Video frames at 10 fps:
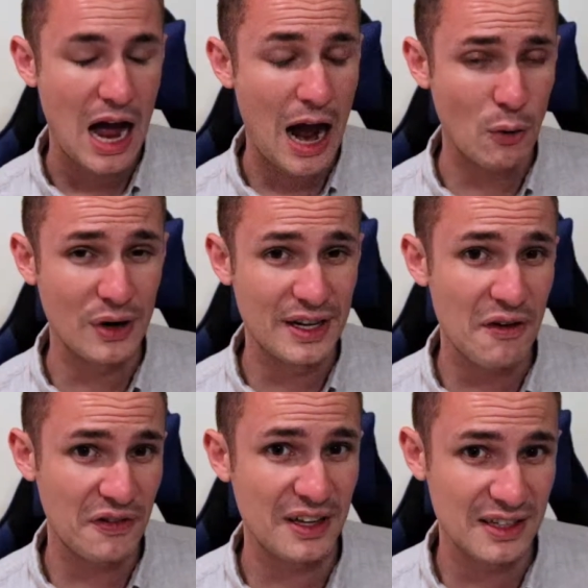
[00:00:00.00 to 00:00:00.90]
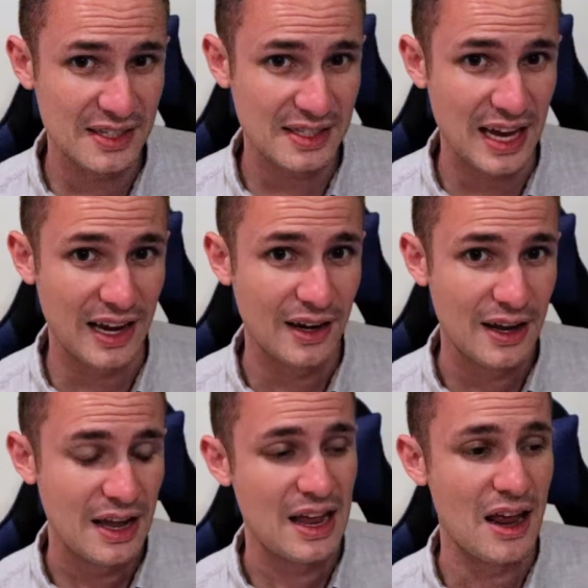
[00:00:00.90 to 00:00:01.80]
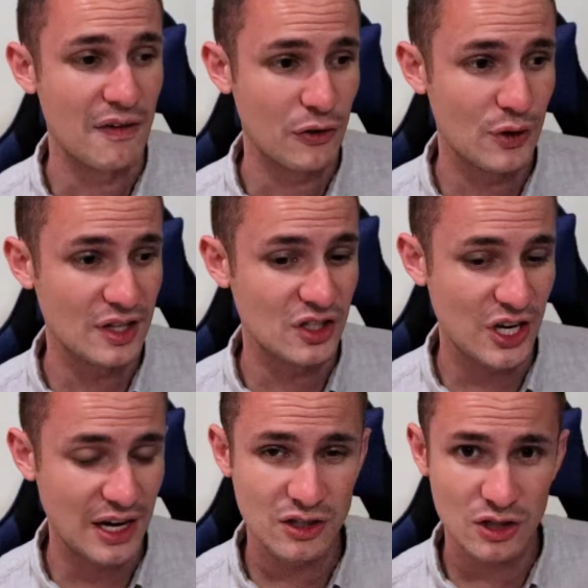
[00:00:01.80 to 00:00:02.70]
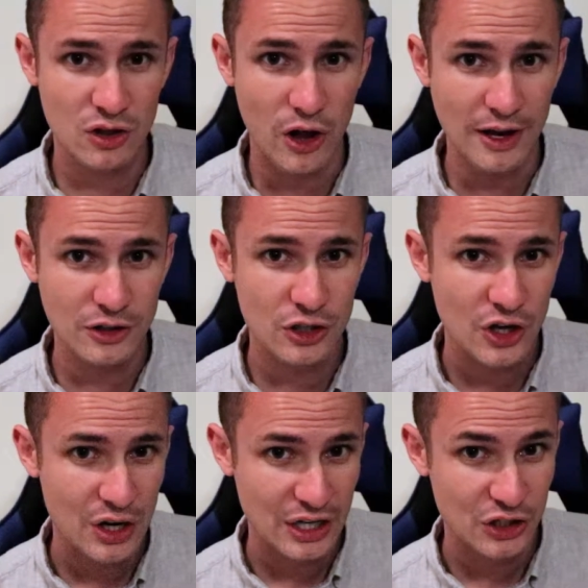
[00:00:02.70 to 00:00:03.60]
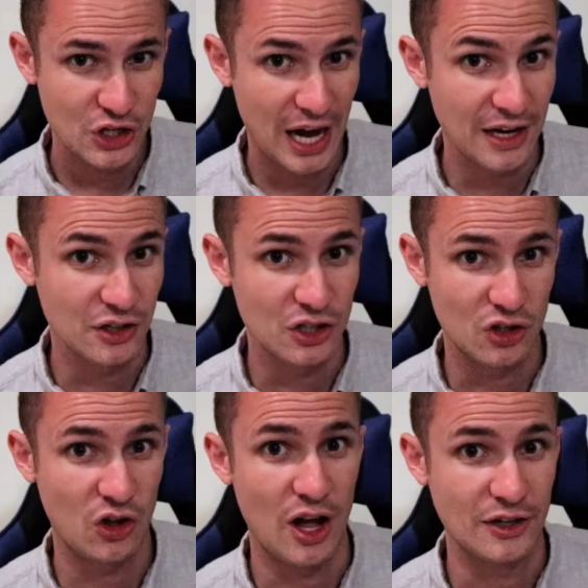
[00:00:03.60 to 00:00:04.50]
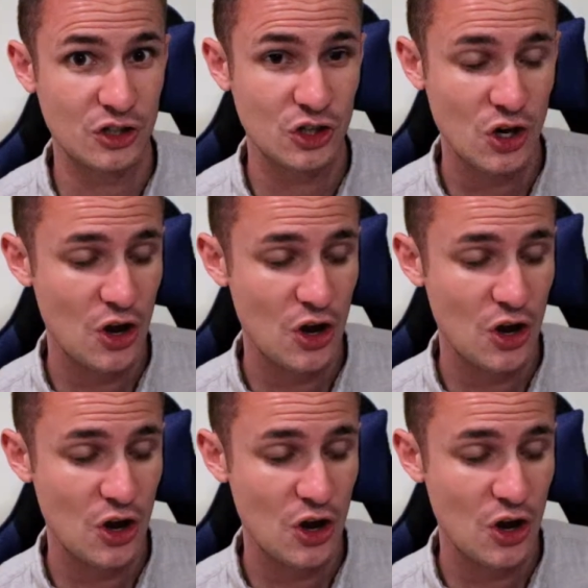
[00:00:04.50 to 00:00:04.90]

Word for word: I would definitely say, if you can change the clutch, change the clutch.